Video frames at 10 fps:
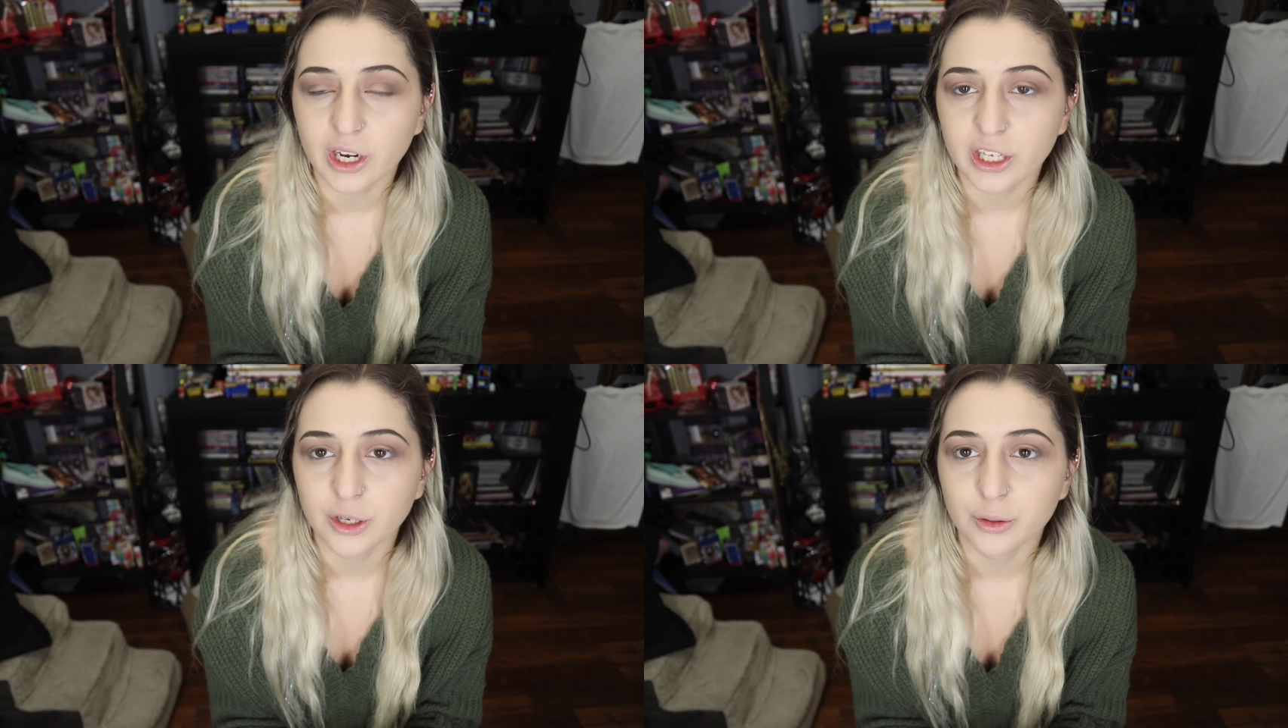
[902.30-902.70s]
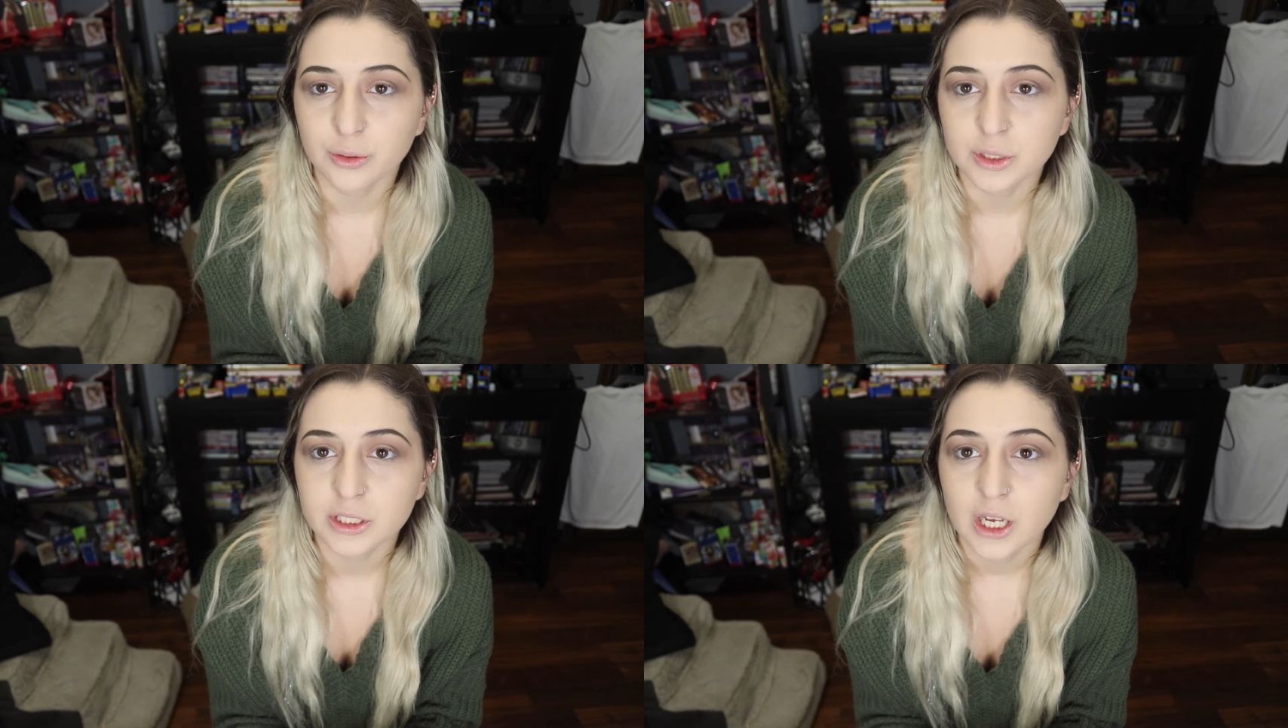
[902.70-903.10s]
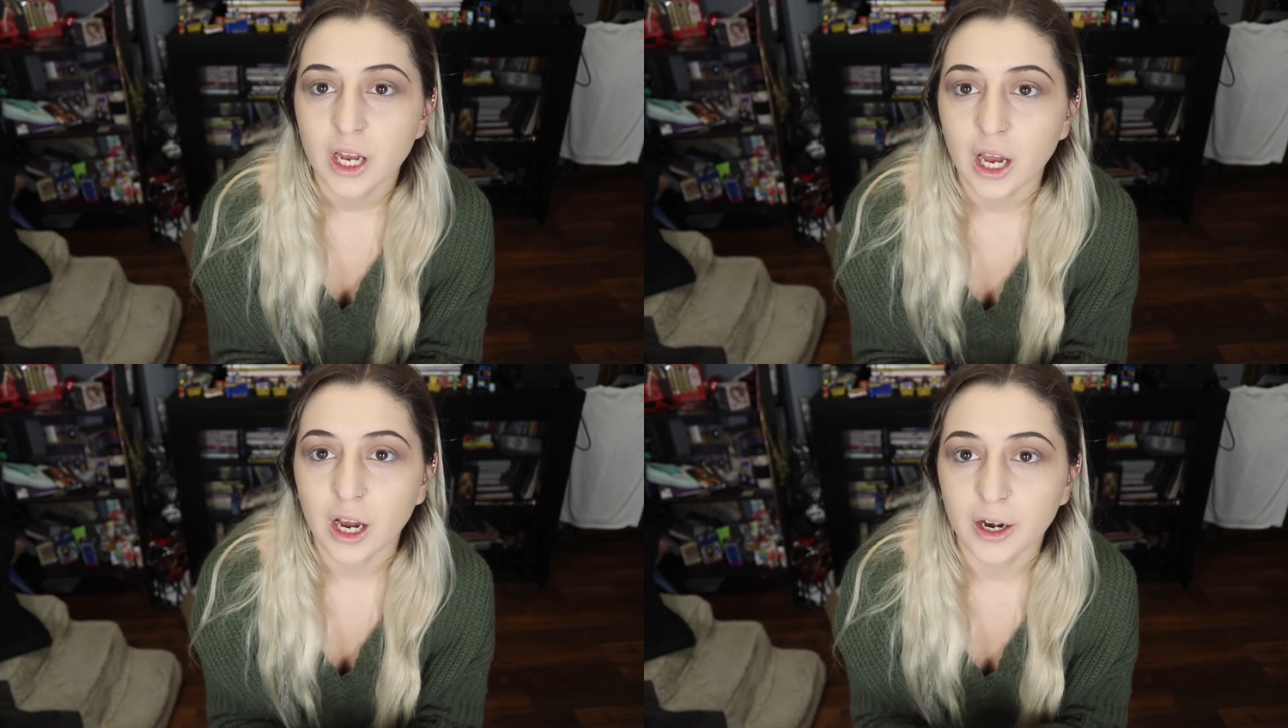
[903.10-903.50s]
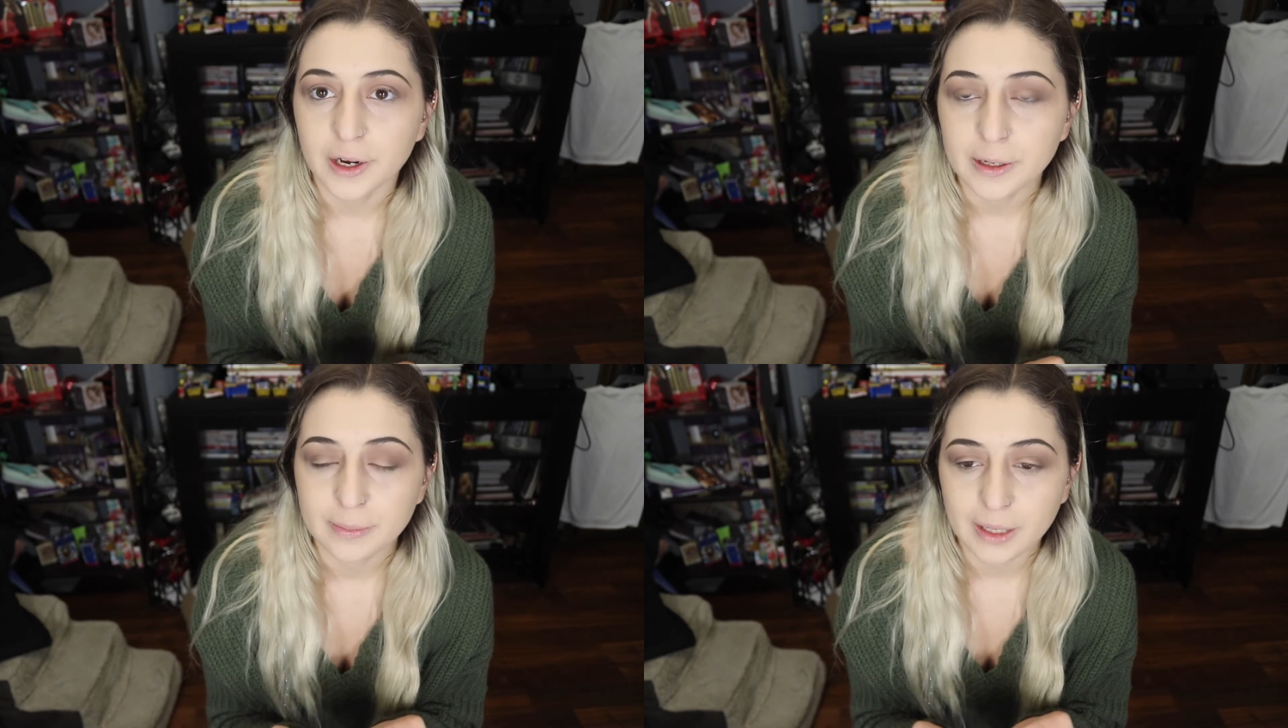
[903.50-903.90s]
use.
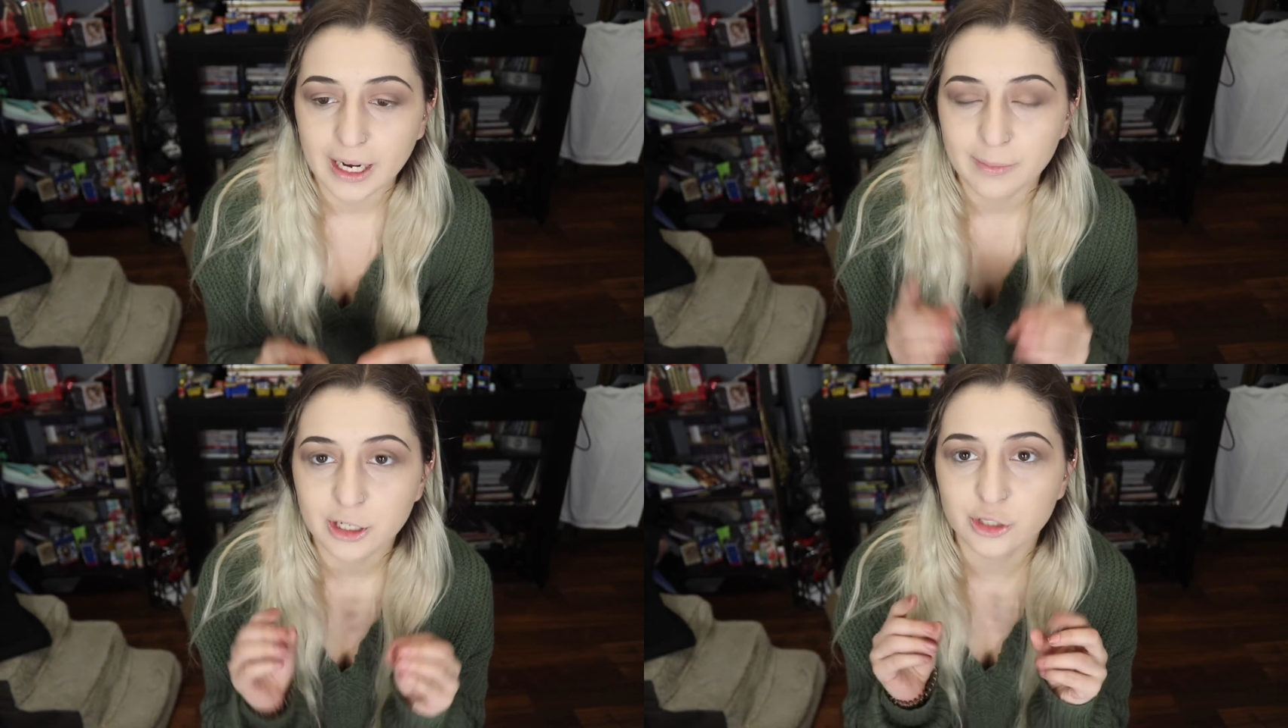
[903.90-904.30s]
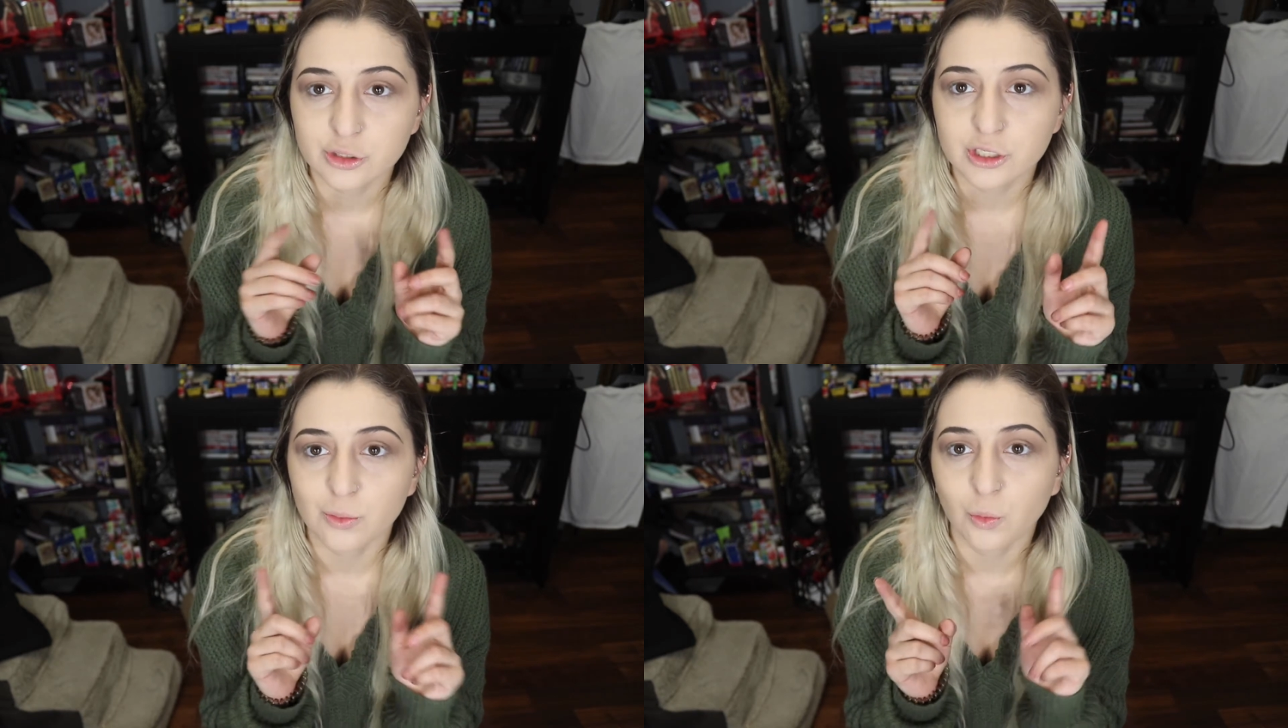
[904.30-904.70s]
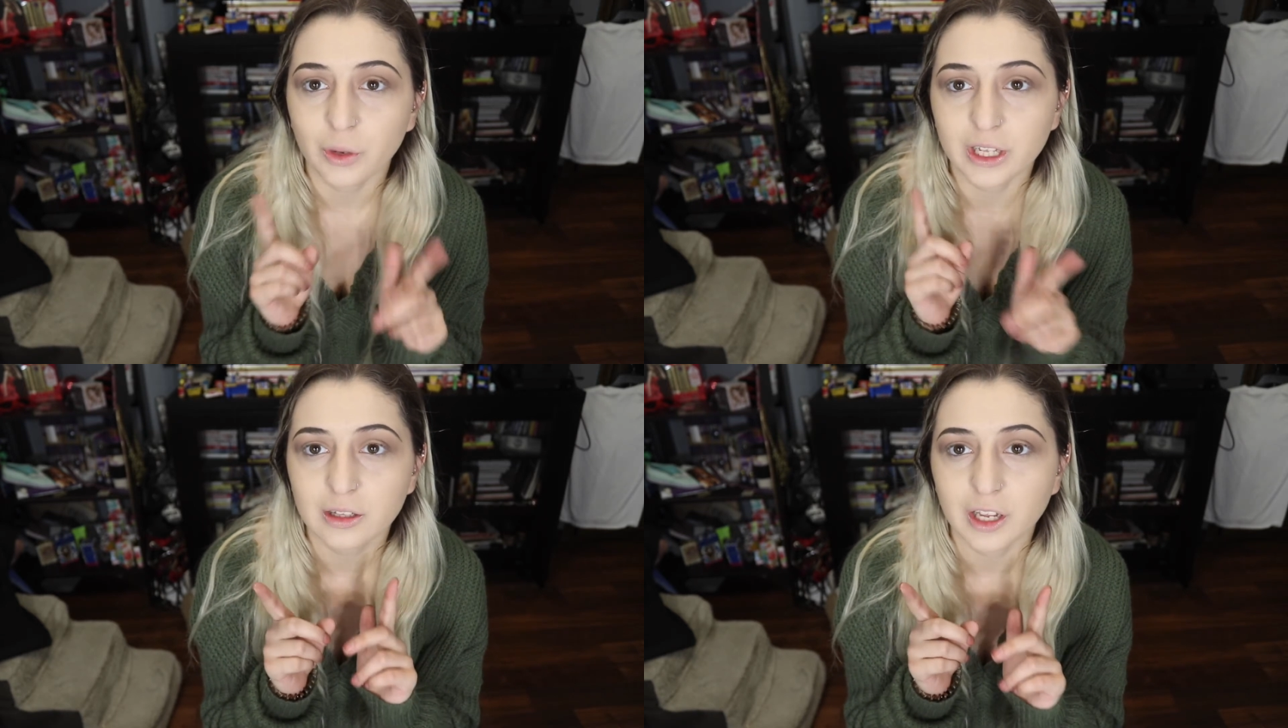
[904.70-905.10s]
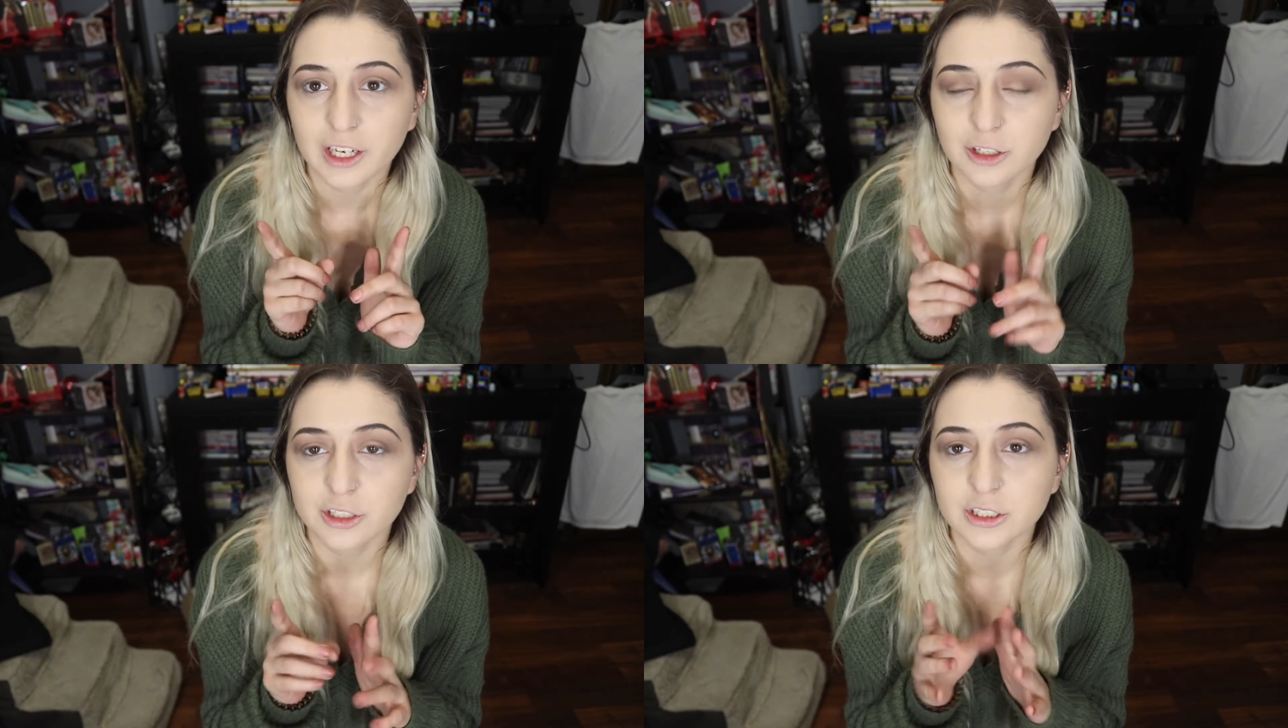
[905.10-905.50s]
And I'm going to do some wing
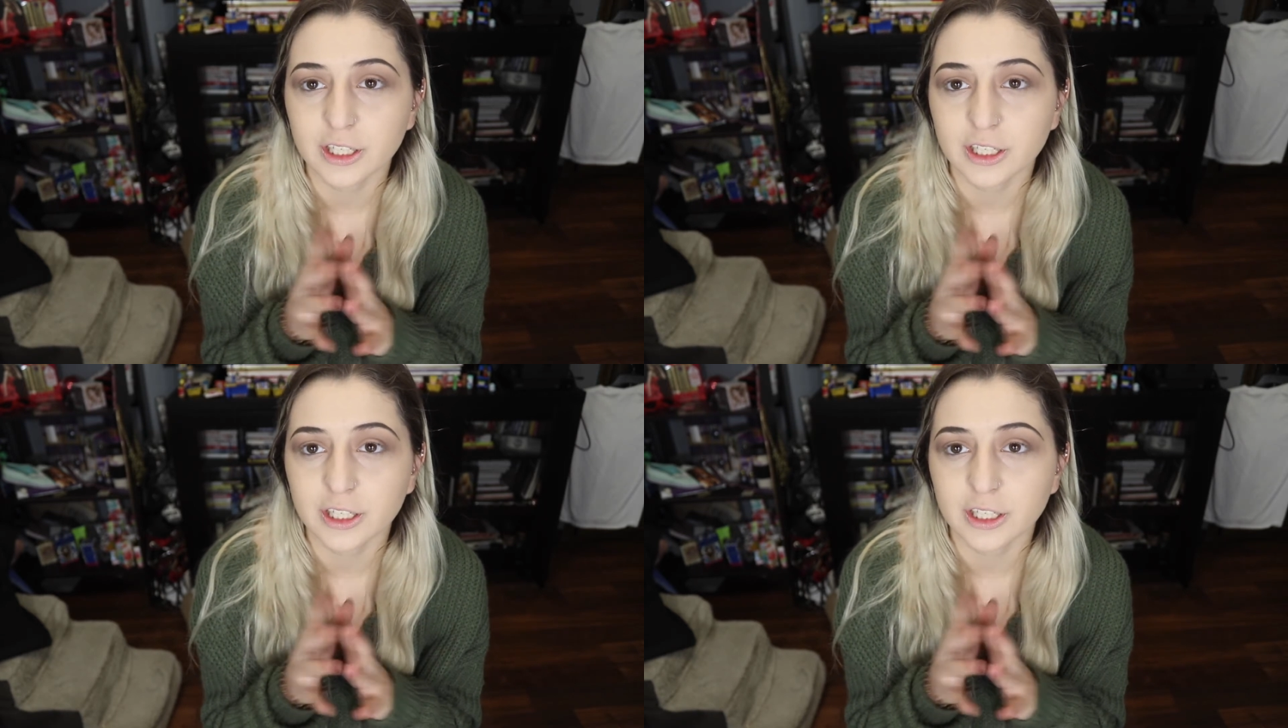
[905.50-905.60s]
liners.